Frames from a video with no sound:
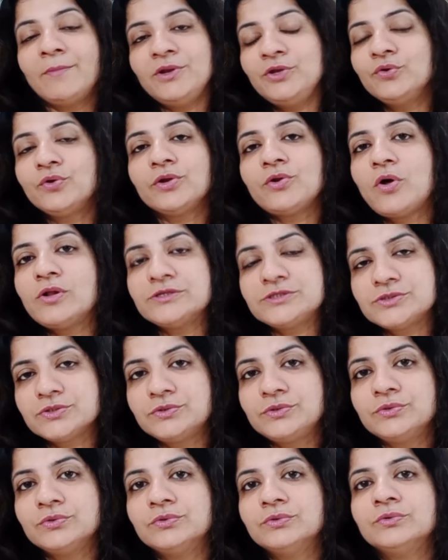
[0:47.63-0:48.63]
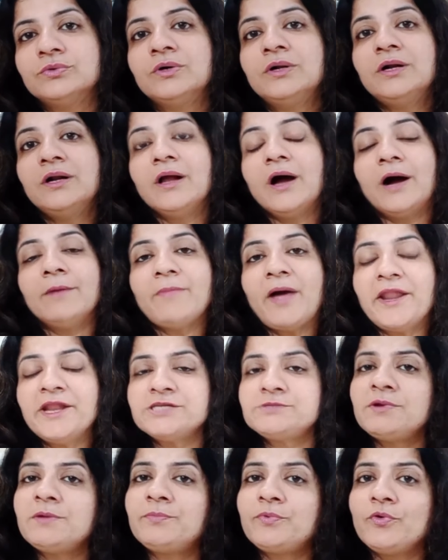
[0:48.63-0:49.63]
you can also do a
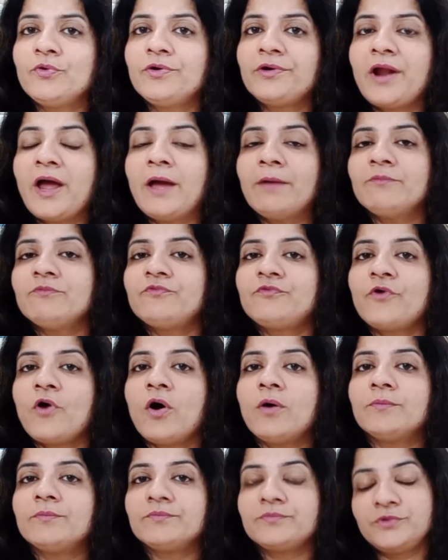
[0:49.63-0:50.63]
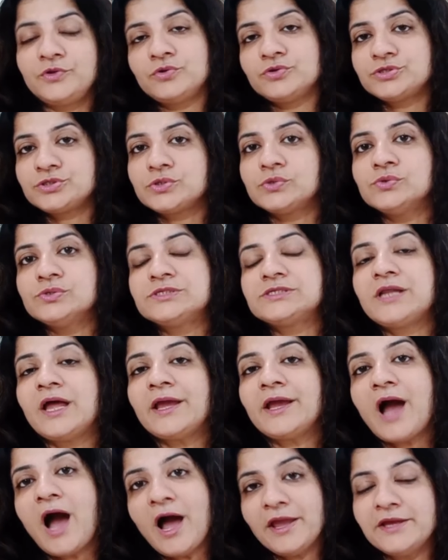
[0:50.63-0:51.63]
management program from schools
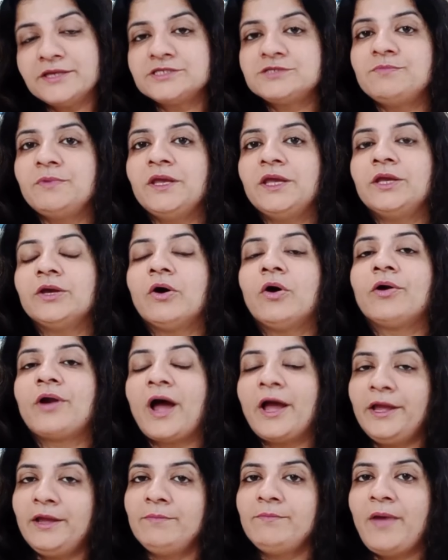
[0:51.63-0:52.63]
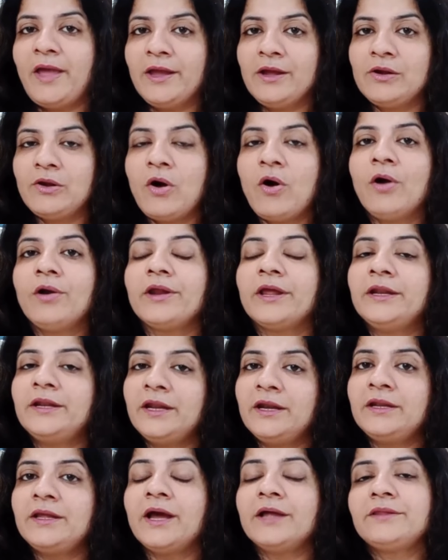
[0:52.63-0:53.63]
like ISB or IM Bangalore in
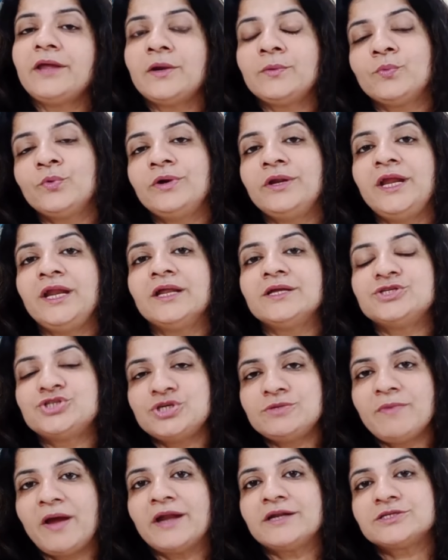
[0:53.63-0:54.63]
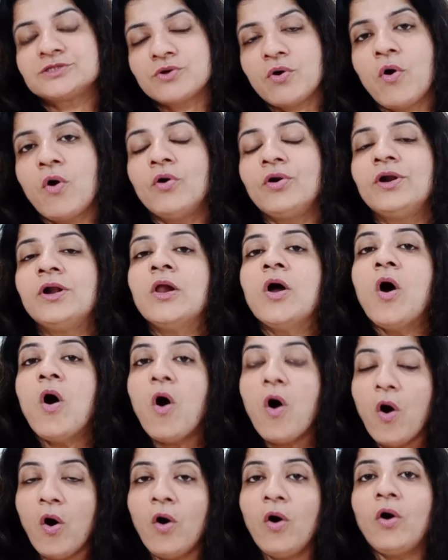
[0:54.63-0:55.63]
India that would need a GMAT score.
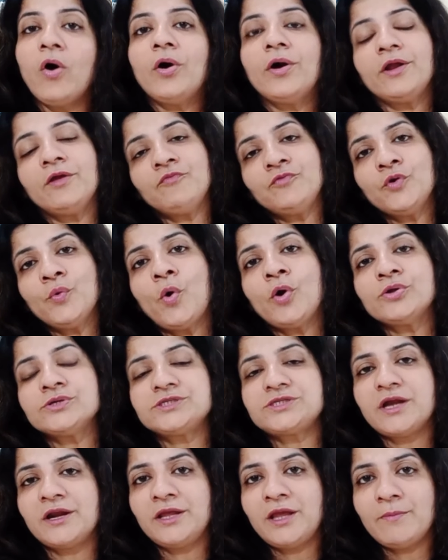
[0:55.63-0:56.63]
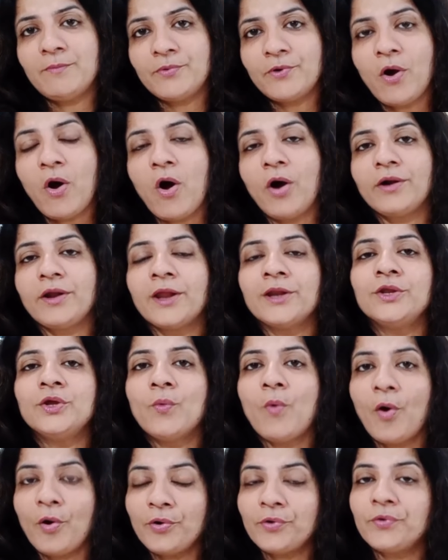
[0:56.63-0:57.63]
Or if you want to study abroad and you
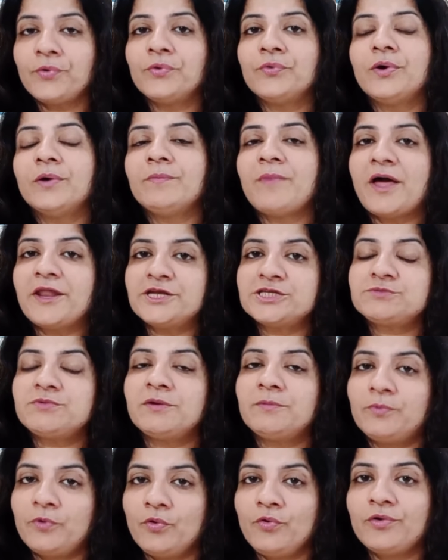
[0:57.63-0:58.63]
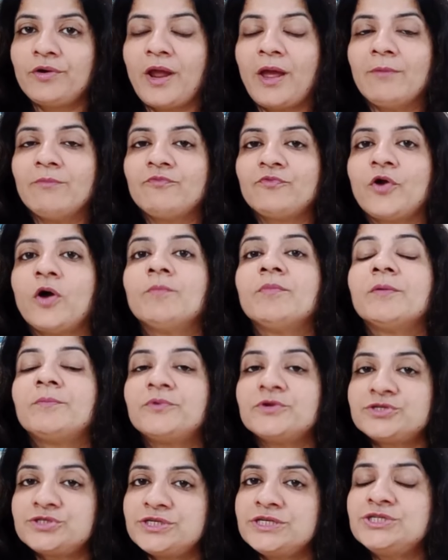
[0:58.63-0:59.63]
want to do a management program from a
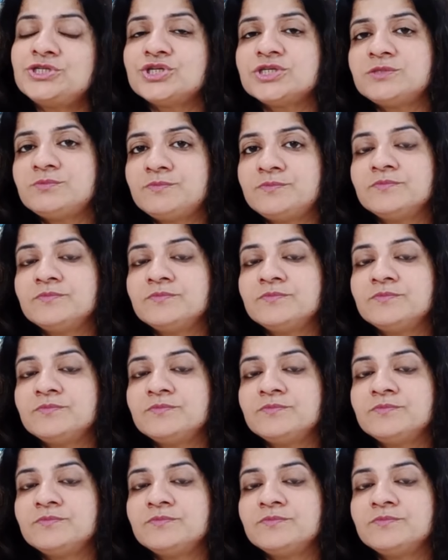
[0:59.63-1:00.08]
prestigious